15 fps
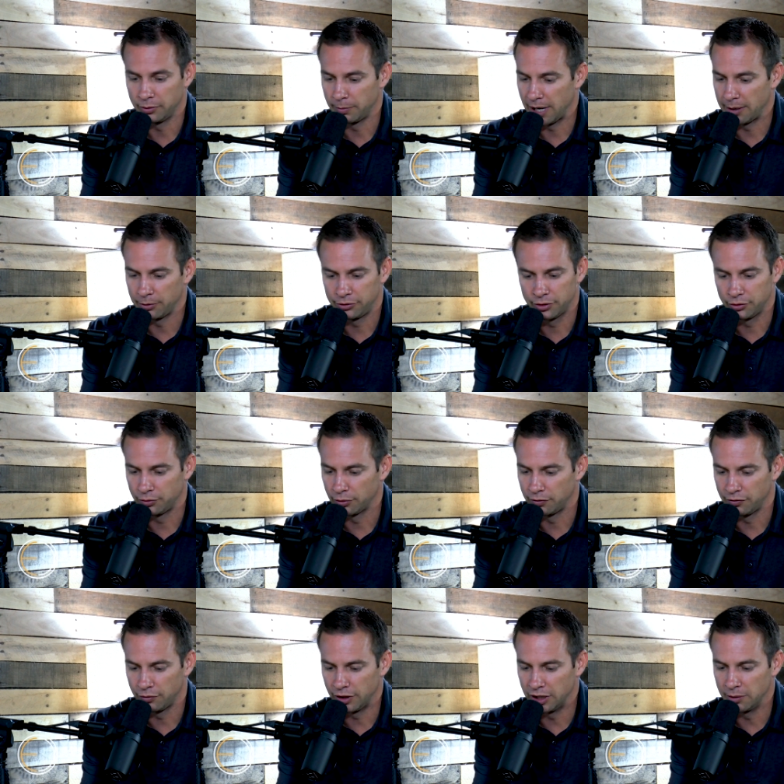the Bible says, for
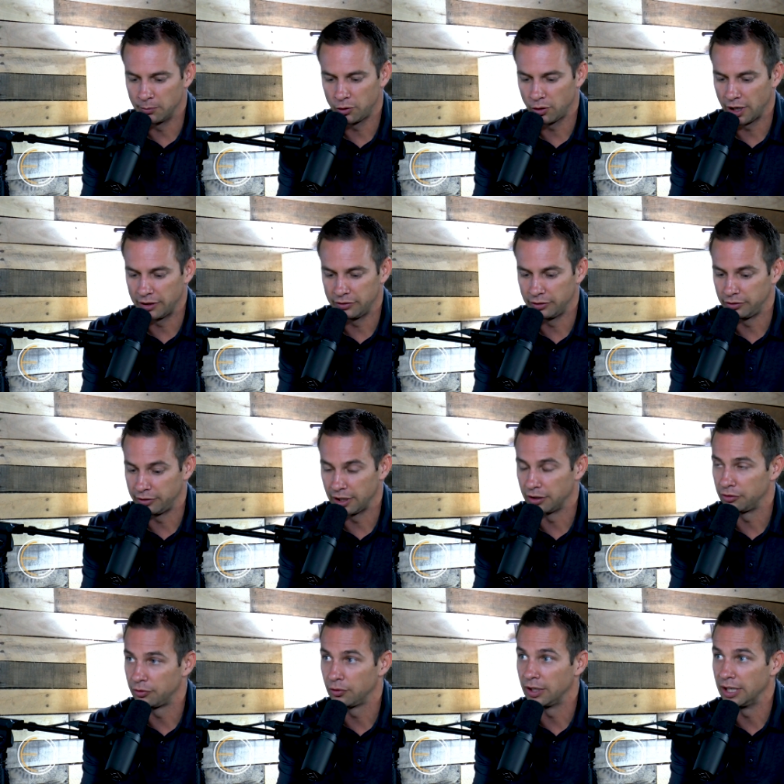freedom, Christ has set
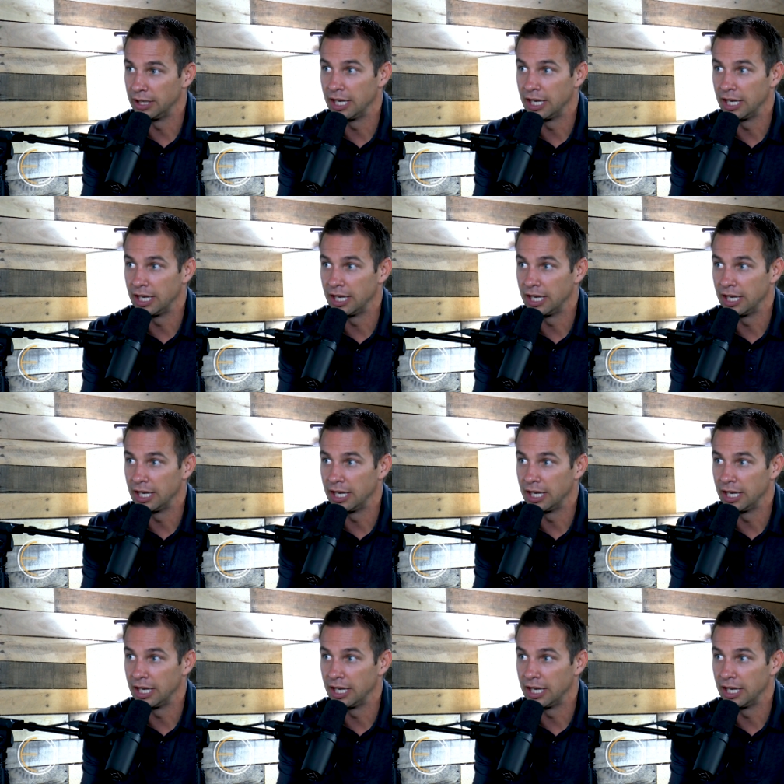us free.